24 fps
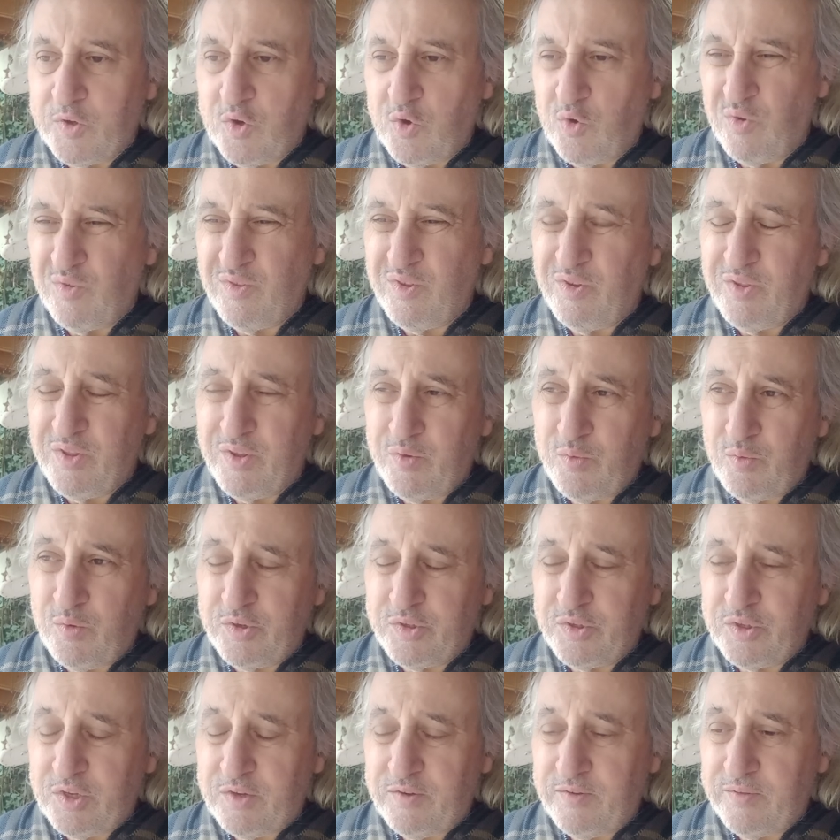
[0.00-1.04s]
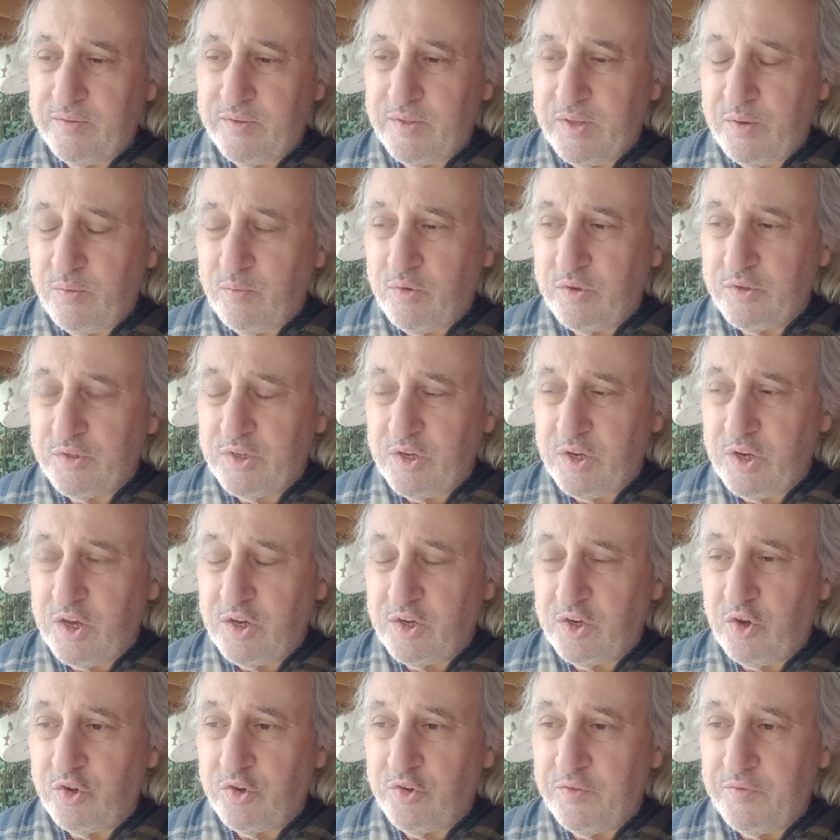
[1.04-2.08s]
Although there was a
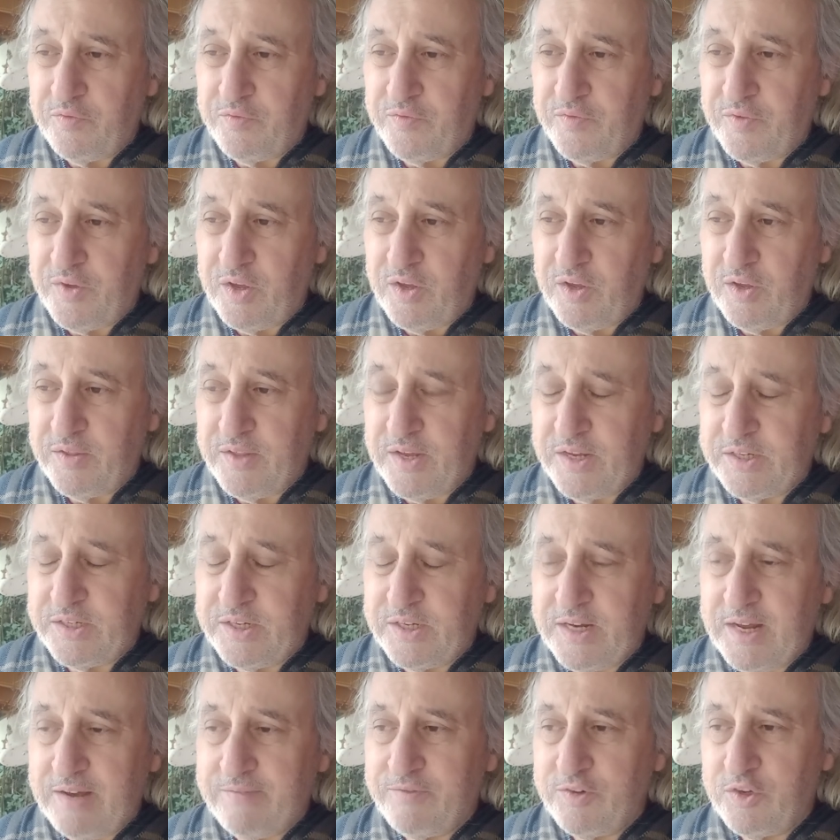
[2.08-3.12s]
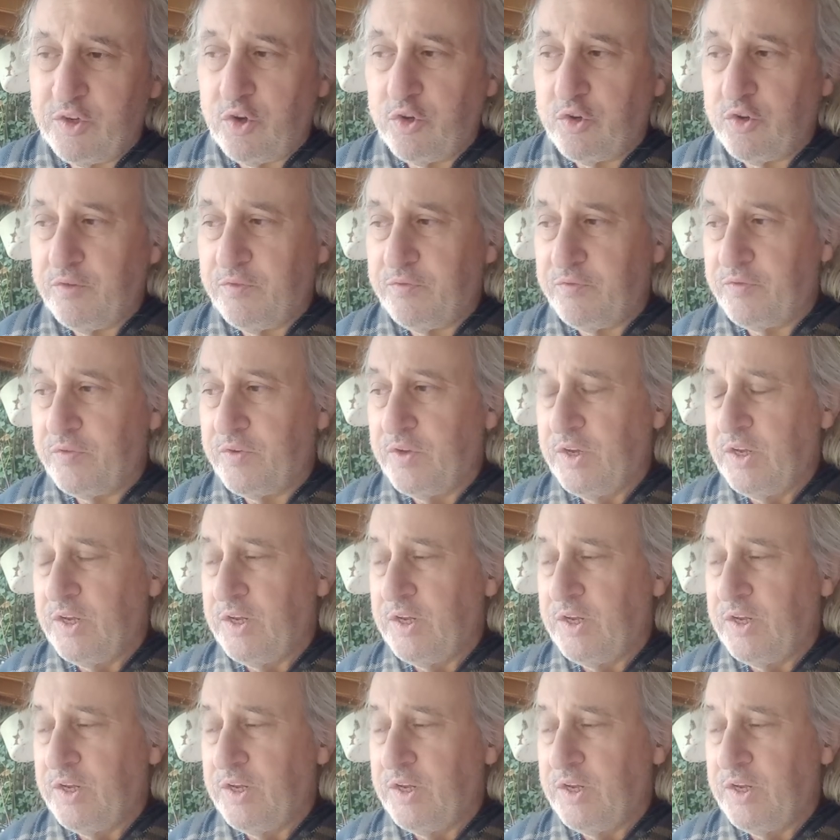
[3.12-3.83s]
god of, they did have a god of